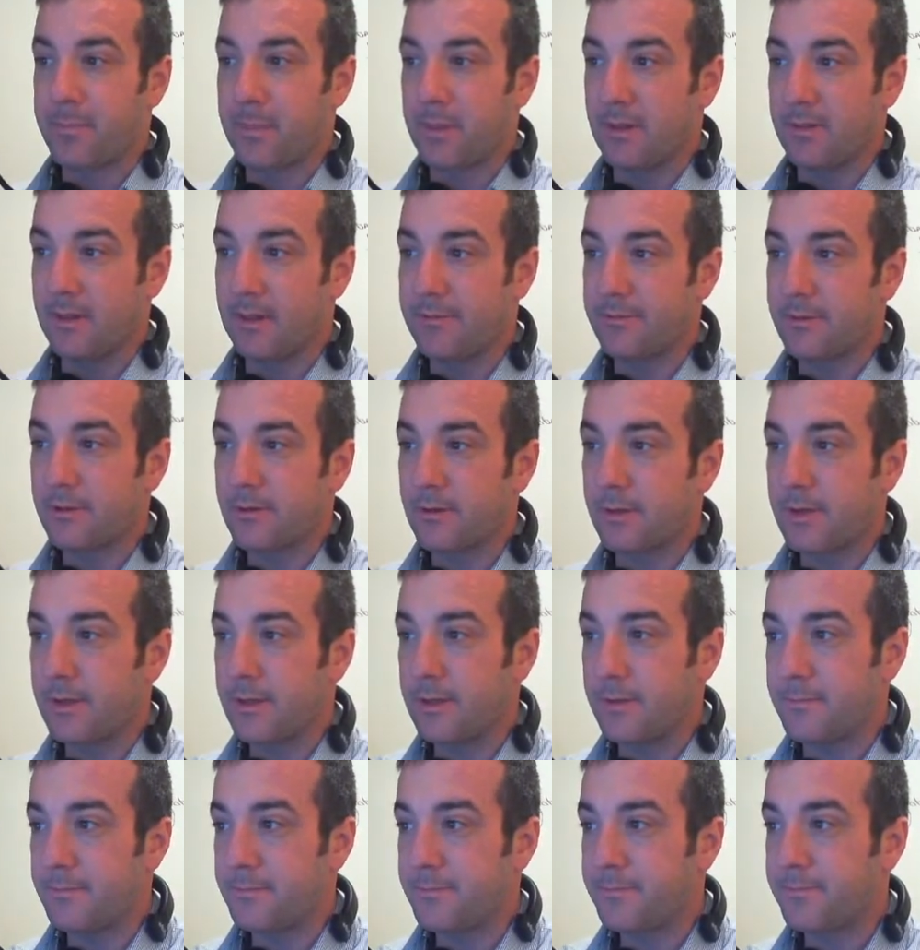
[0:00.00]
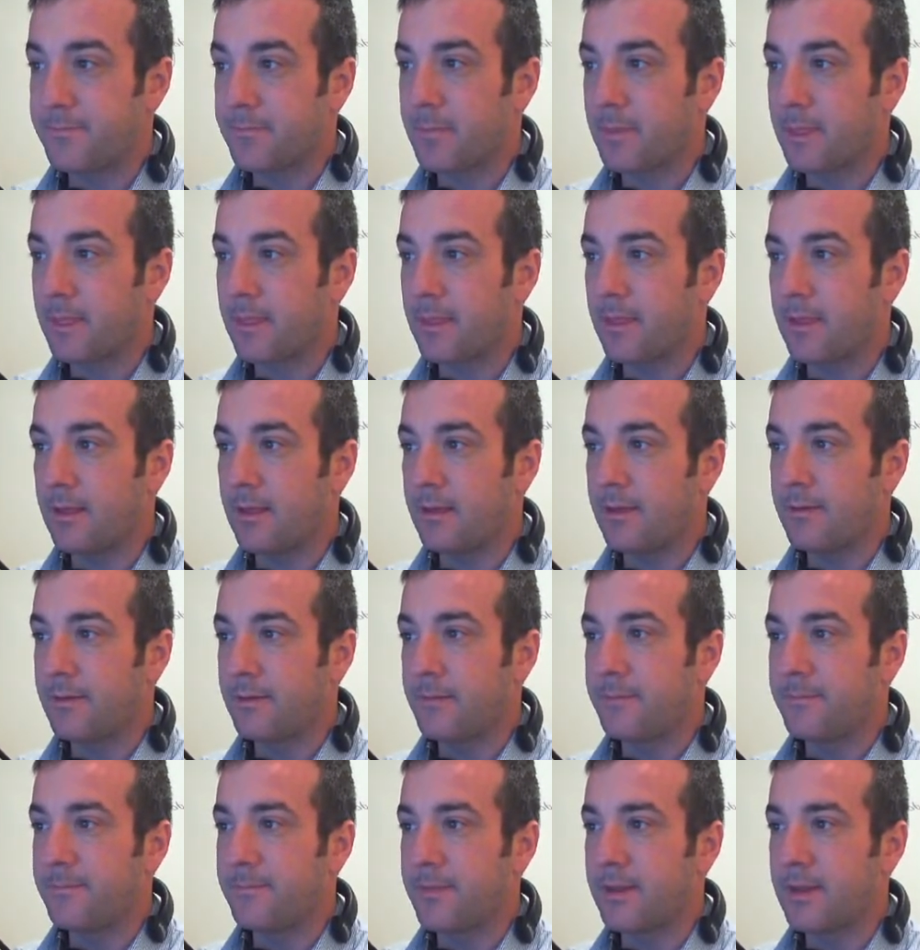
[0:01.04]
Left to right,
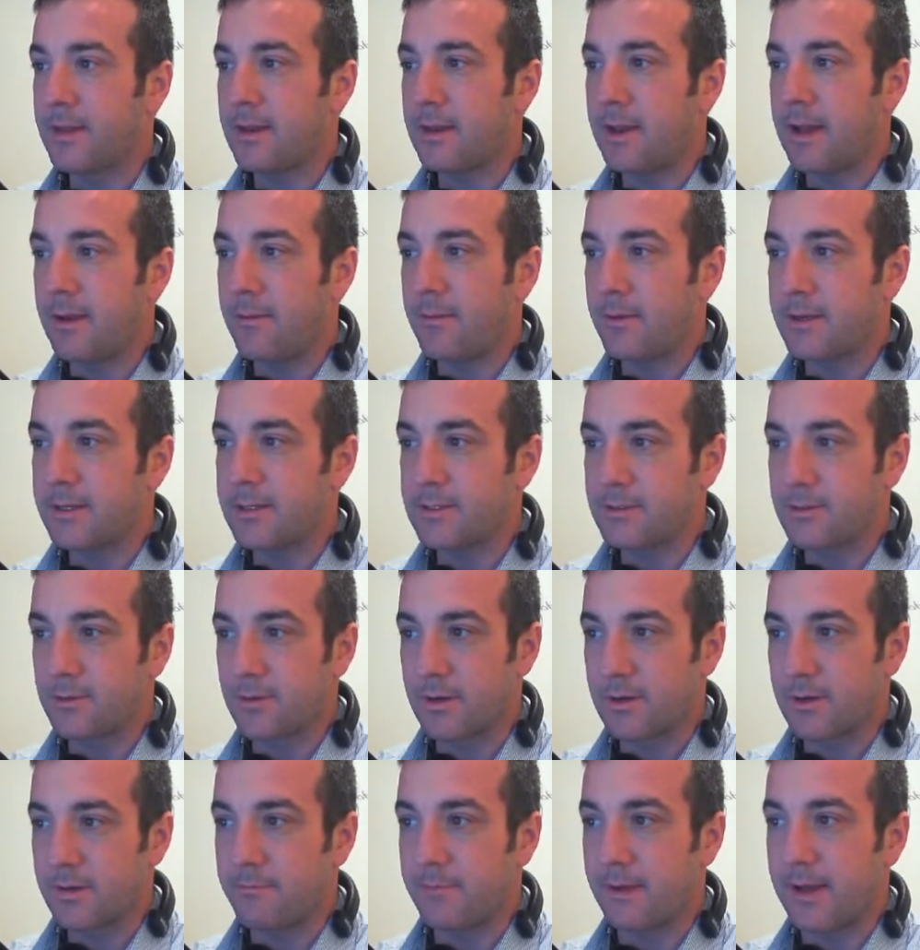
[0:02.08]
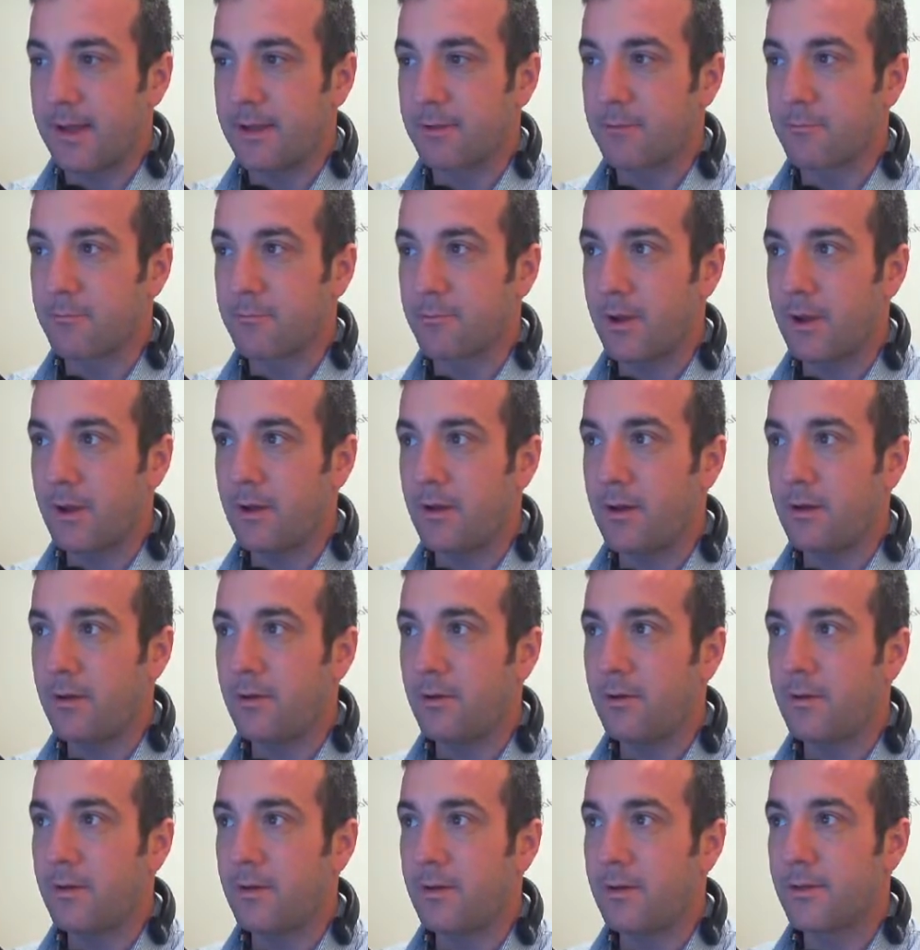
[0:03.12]
and I want to sort it by
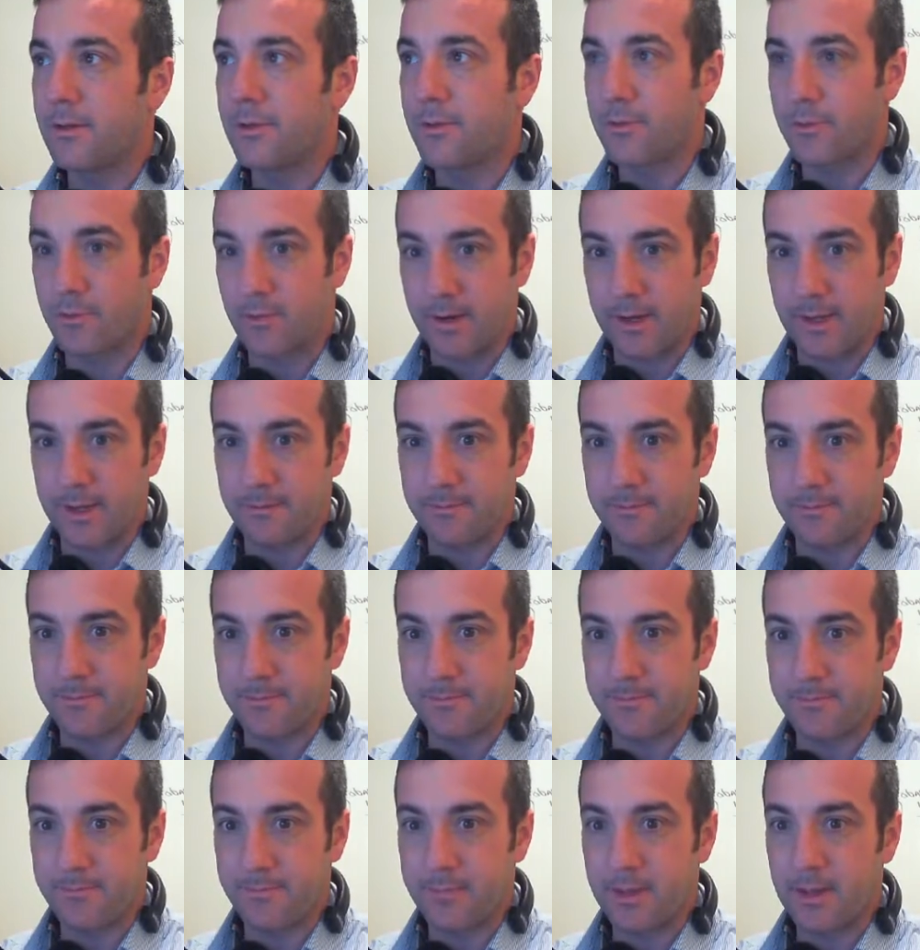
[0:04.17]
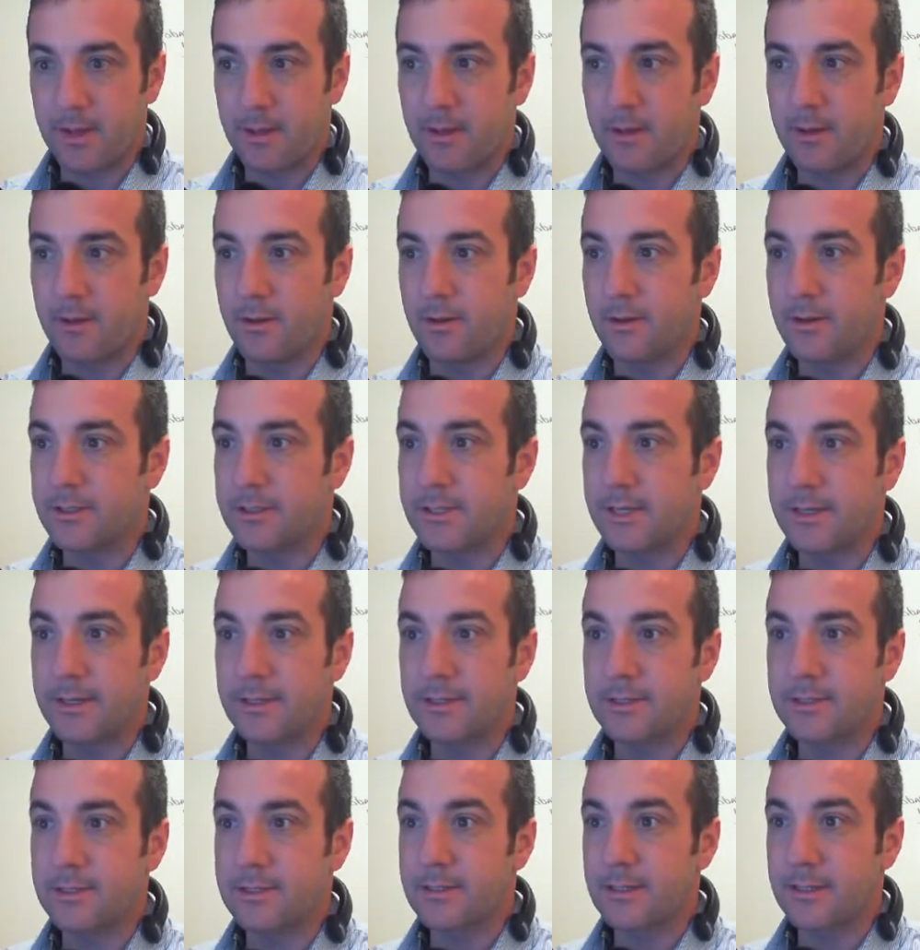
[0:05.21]
row 3. Notice I
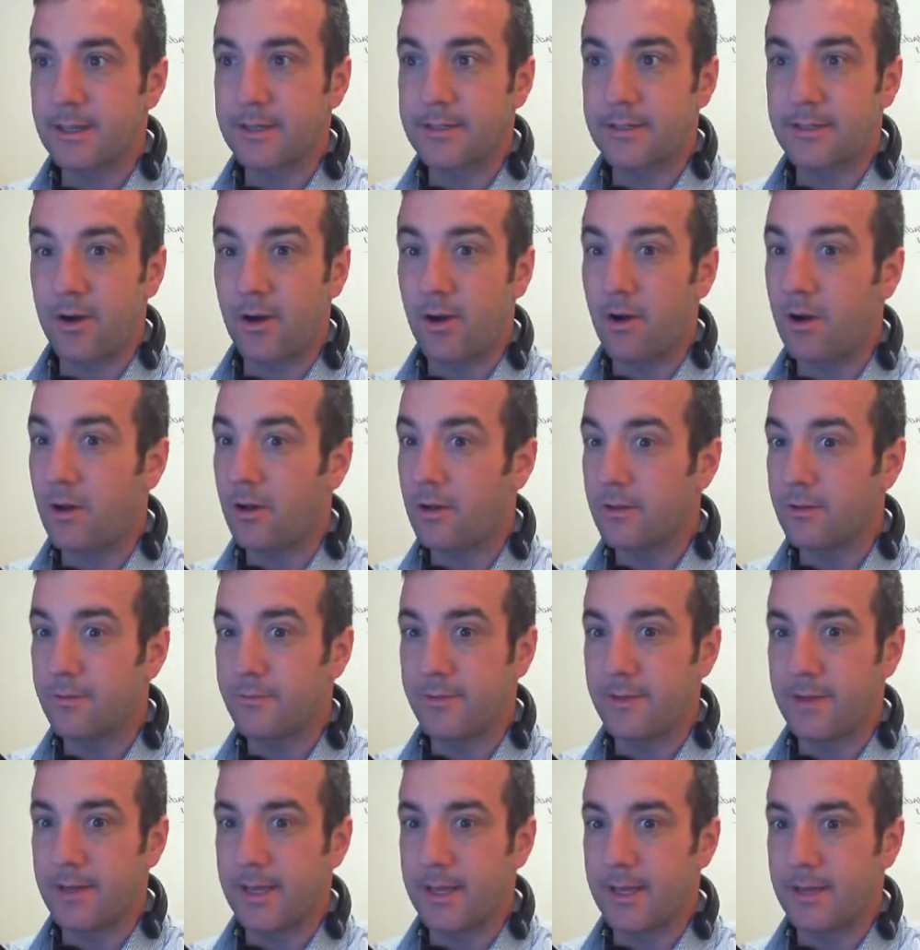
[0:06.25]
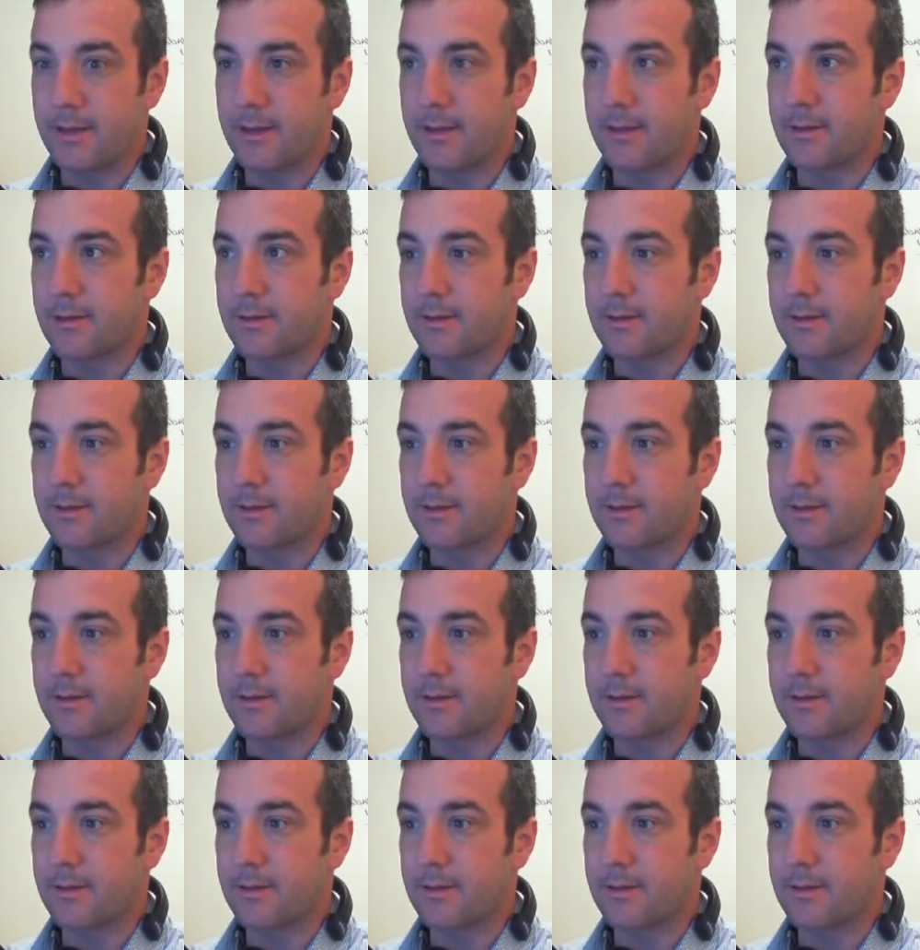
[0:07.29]
didn't select all of the data.